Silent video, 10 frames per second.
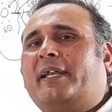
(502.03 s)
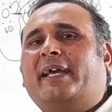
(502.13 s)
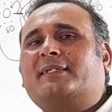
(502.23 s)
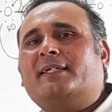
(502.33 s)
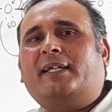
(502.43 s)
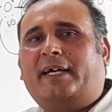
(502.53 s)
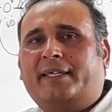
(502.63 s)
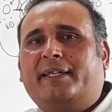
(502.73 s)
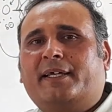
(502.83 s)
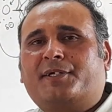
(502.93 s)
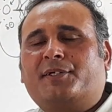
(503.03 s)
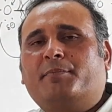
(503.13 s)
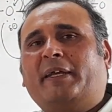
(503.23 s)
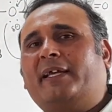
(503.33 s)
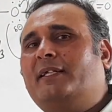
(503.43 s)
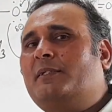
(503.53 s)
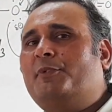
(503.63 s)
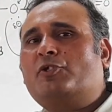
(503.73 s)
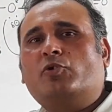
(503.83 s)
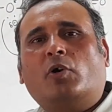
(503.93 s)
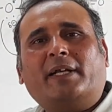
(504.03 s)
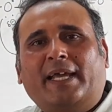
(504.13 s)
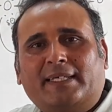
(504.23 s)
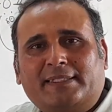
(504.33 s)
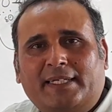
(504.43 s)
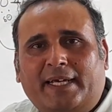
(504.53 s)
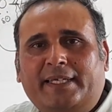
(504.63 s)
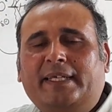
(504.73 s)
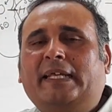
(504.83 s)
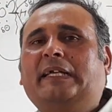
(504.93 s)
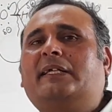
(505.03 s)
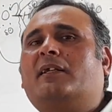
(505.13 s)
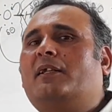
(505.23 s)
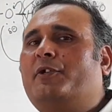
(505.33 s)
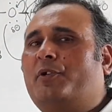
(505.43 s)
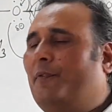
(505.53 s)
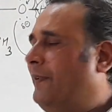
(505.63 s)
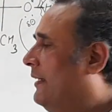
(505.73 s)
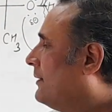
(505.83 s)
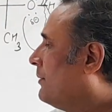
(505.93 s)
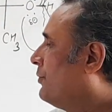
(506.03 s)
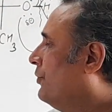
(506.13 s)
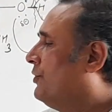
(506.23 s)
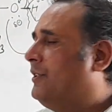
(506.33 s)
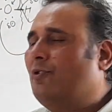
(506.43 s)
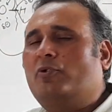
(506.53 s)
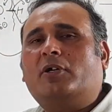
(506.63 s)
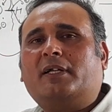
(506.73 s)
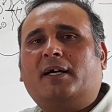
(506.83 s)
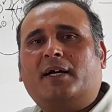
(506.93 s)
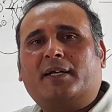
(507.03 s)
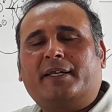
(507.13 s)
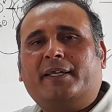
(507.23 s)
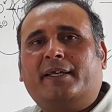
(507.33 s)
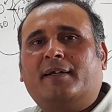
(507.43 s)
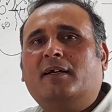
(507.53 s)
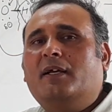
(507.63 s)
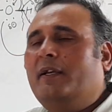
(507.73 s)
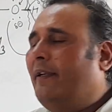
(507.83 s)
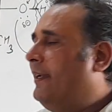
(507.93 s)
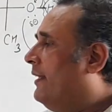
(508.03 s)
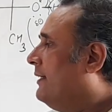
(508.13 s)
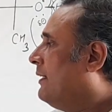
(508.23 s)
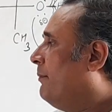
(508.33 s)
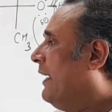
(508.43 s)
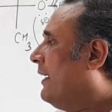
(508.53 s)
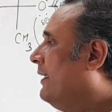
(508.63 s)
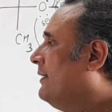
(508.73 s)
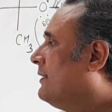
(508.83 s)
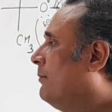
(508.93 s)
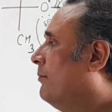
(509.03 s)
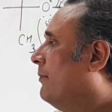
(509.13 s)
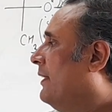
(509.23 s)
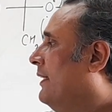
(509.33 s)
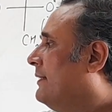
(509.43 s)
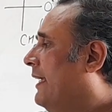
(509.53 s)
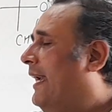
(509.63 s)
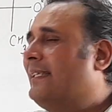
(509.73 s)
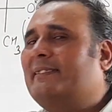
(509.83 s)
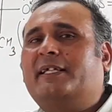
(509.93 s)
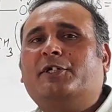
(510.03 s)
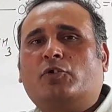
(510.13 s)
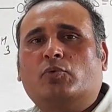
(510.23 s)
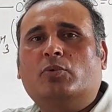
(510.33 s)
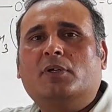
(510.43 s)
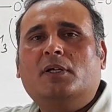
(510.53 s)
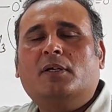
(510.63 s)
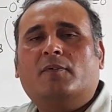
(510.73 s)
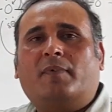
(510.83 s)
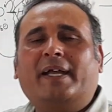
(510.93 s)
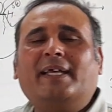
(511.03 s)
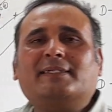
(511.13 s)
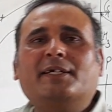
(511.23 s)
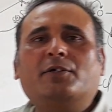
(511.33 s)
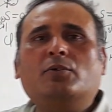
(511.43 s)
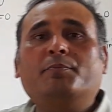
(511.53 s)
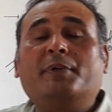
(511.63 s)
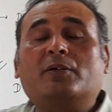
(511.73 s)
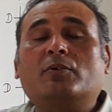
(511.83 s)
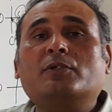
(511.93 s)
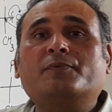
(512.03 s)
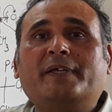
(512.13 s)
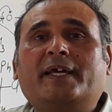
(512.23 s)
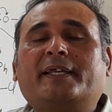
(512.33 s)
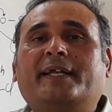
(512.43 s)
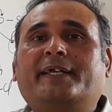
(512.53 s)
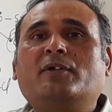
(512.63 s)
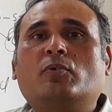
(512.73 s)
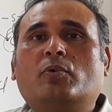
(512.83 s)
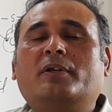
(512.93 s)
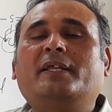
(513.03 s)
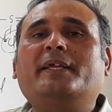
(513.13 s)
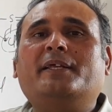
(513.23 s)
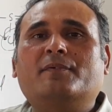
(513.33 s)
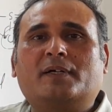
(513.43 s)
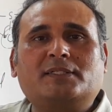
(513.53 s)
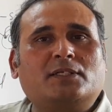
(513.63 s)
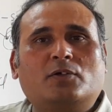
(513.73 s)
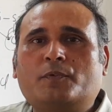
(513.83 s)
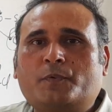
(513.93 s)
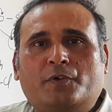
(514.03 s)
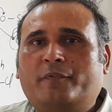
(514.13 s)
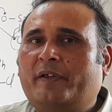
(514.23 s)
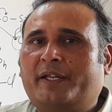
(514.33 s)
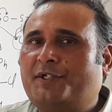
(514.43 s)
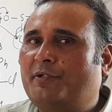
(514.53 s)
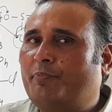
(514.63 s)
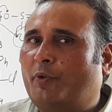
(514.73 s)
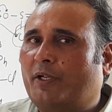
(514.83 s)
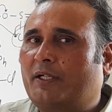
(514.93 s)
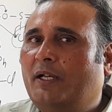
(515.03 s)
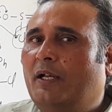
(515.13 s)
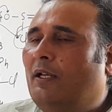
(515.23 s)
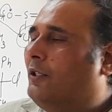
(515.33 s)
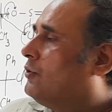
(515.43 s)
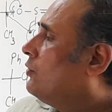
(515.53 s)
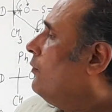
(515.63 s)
SNI reaction, mechanism is not SNI, internal nucleophilic substitution is not occurring here. Here is the mechanism is SN2. Why SN2? Because we are getting only inversion of configuration product. So